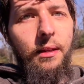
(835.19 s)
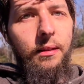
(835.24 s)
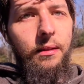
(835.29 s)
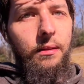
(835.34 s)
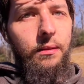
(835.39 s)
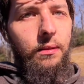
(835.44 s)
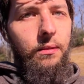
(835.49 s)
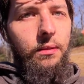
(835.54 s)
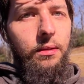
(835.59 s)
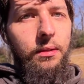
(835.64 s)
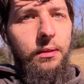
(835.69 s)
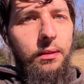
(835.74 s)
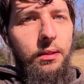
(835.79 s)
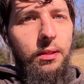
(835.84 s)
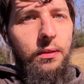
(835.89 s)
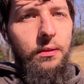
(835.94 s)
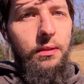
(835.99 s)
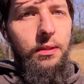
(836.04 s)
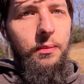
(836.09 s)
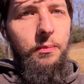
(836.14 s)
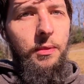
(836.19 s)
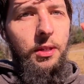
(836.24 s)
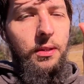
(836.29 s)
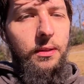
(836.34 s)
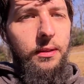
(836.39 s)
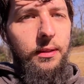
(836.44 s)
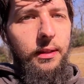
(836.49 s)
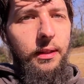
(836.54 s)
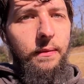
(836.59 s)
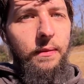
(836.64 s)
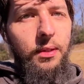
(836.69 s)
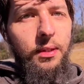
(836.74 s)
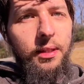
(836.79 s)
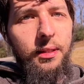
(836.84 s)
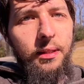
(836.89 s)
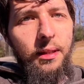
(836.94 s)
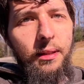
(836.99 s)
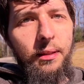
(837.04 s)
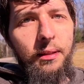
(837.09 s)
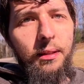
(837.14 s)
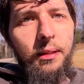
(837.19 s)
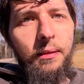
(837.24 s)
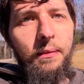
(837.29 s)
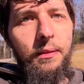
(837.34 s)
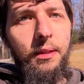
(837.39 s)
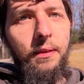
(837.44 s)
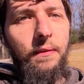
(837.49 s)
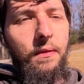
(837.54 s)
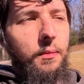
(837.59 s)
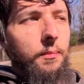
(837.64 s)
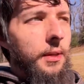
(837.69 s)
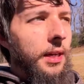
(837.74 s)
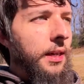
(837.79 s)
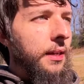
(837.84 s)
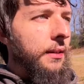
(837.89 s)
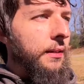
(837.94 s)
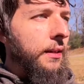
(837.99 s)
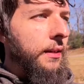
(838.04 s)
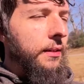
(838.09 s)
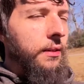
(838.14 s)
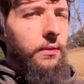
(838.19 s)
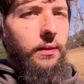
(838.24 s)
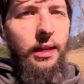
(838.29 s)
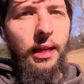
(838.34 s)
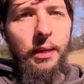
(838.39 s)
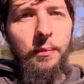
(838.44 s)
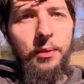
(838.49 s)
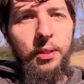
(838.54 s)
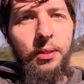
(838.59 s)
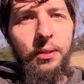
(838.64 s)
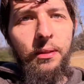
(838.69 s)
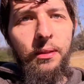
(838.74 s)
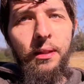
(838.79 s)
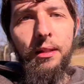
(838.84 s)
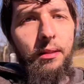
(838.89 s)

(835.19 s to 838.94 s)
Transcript: and then those two small sliver states of Vermont and New Hampshire.